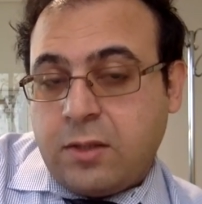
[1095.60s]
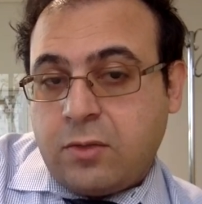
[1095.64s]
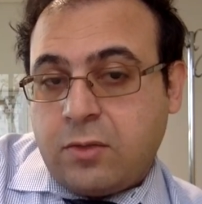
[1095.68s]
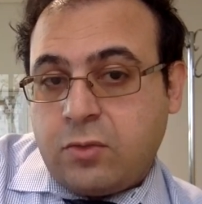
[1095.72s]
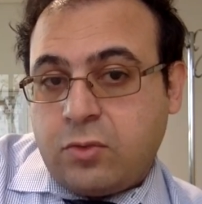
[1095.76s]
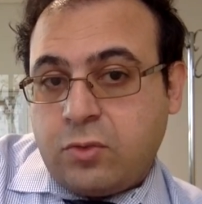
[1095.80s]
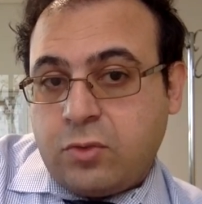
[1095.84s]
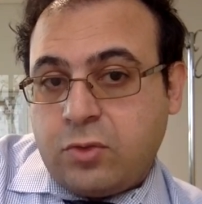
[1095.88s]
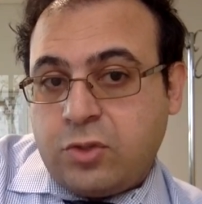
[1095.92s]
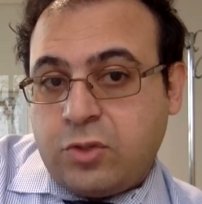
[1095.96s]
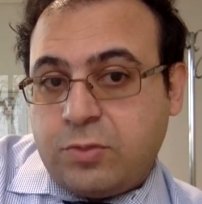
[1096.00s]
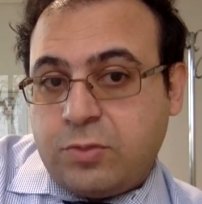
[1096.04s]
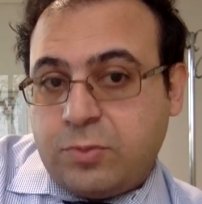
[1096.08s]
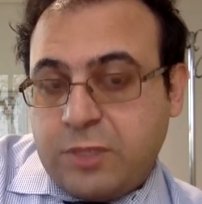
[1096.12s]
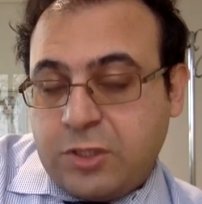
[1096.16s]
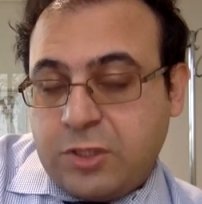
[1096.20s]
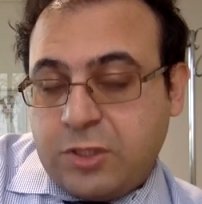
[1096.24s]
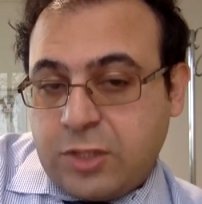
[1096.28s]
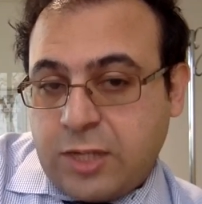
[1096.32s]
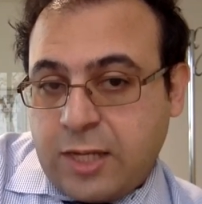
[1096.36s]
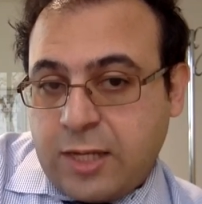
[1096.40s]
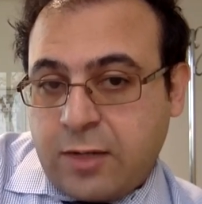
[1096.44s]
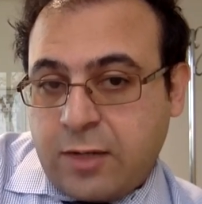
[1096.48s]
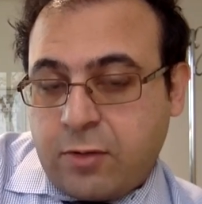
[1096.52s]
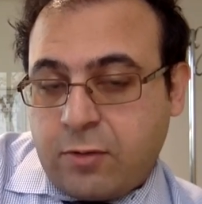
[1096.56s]
to be
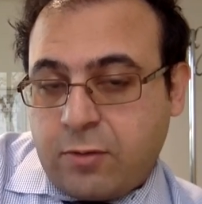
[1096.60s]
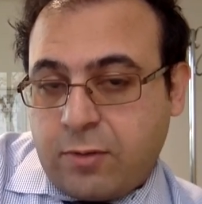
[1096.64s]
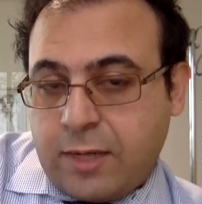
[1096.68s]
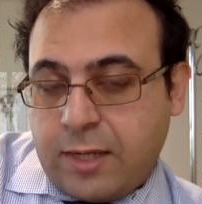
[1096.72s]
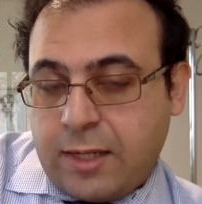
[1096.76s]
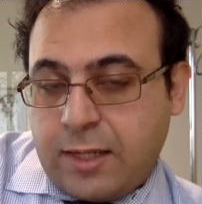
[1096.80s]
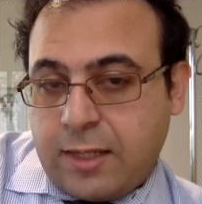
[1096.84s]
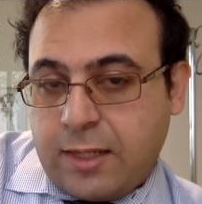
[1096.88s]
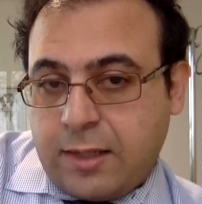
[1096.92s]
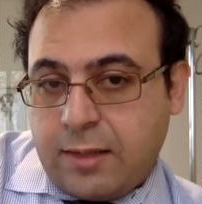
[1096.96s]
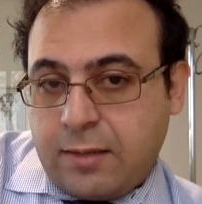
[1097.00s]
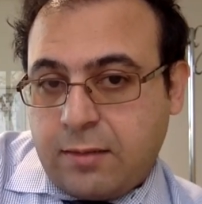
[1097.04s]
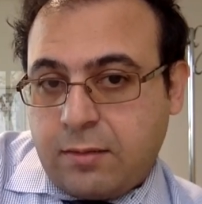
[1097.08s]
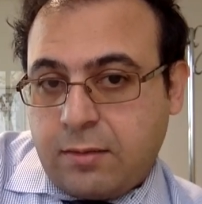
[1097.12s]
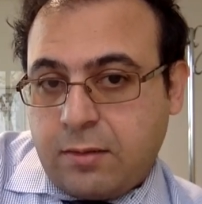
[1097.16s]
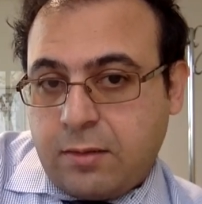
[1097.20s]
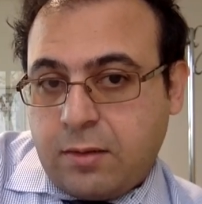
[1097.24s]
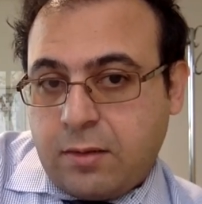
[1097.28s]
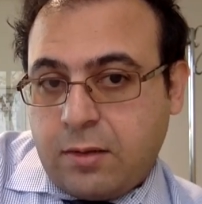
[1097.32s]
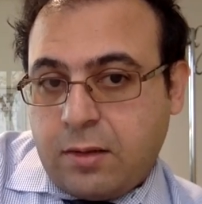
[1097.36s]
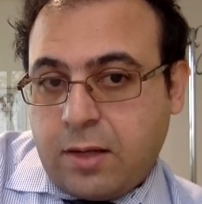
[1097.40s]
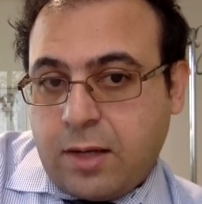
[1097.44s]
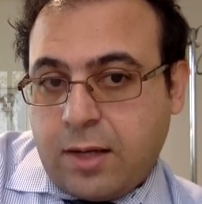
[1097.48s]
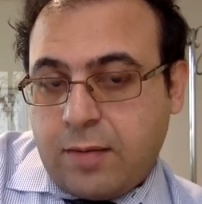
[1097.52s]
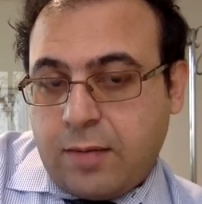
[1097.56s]
generated
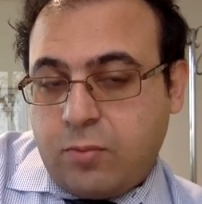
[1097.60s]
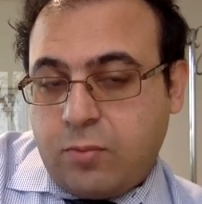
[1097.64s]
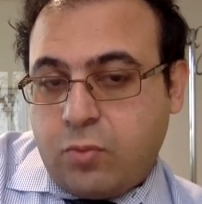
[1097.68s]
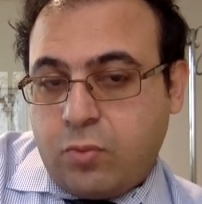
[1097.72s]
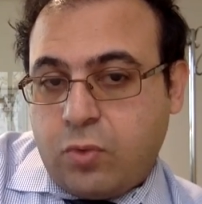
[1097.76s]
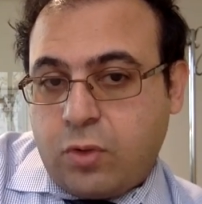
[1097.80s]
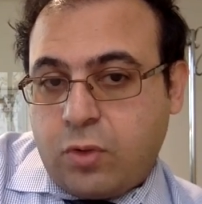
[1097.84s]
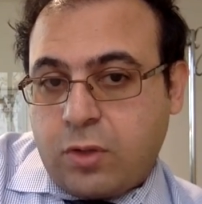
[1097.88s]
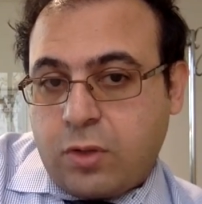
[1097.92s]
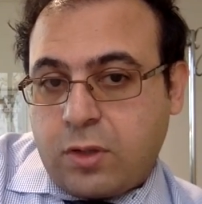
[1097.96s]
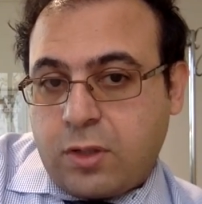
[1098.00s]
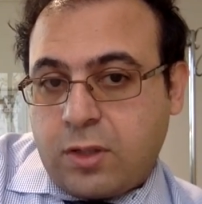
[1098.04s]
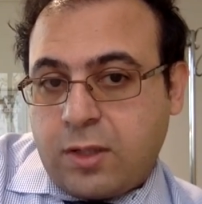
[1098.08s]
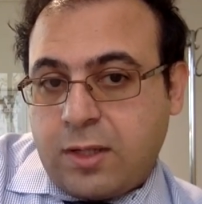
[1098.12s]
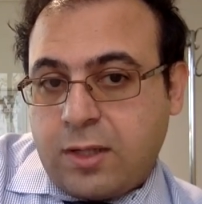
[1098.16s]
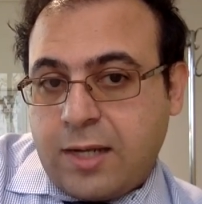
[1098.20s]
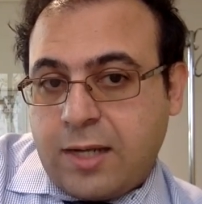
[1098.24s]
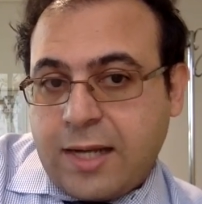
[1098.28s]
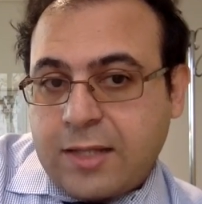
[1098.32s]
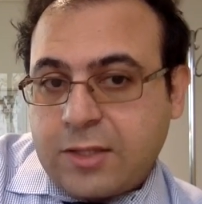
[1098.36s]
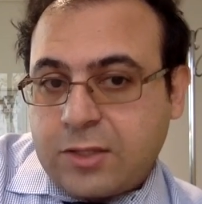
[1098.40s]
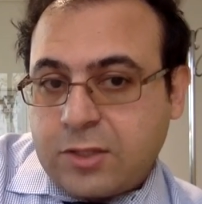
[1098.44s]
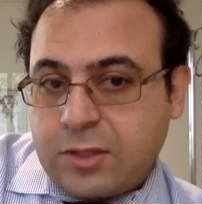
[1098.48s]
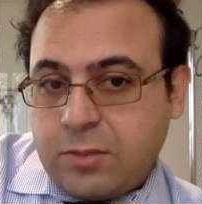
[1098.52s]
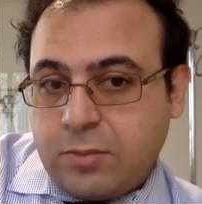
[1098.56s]
and more
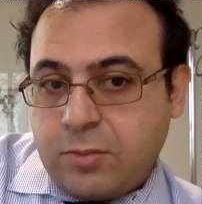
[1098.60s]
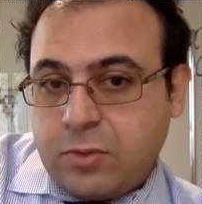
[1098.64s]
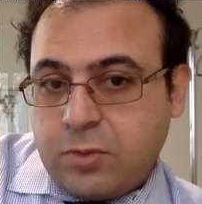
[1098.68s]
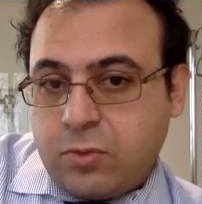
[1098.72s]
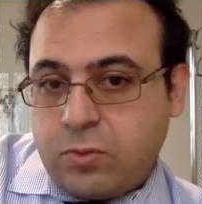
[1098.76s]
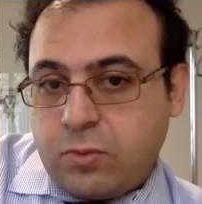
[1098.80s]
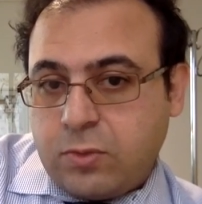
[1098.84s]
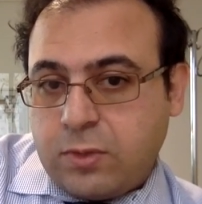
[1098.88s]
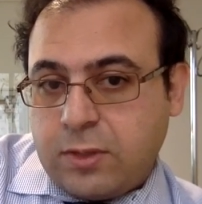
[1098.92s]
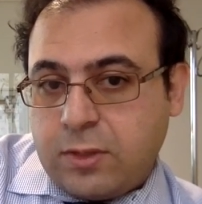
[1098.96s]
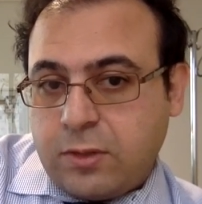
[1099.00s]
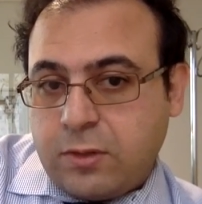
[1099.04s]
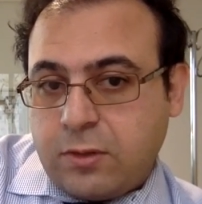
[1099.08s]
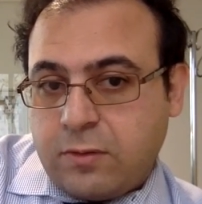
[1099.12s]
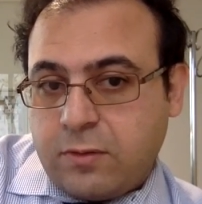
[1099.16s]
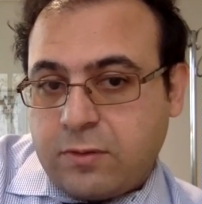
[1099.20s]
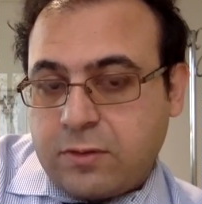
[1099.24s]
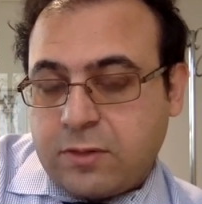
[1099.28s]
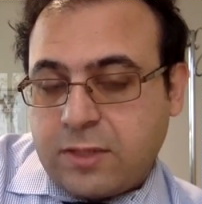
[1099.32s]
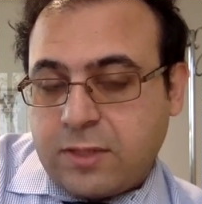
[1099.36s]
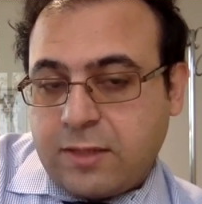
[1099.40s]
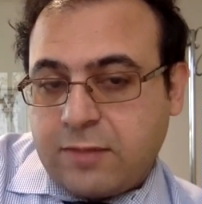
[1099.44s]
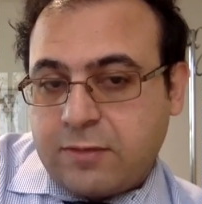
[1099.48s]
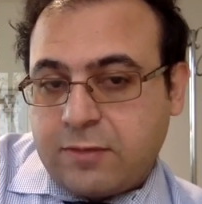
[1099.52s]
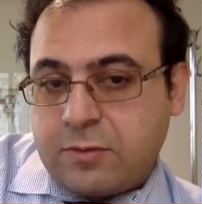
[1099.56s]
connection between nerve
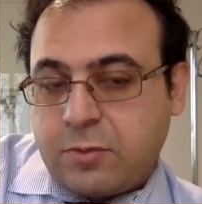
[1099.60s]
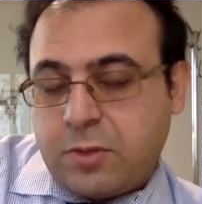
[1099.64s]
cells,